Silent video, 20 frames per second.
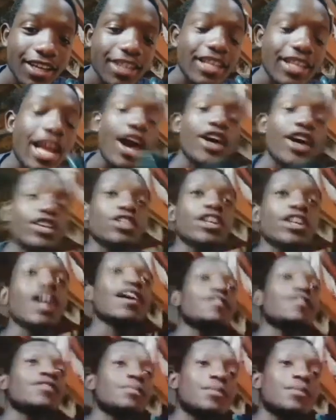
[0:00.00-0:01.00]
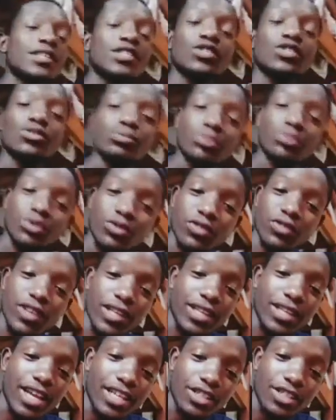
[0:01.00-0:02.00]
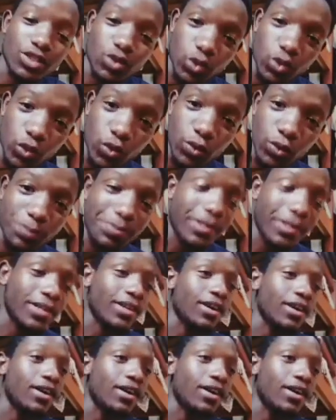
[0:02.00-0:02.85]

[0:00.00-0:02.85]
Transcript: Now I don't have the means to prove that that is true, but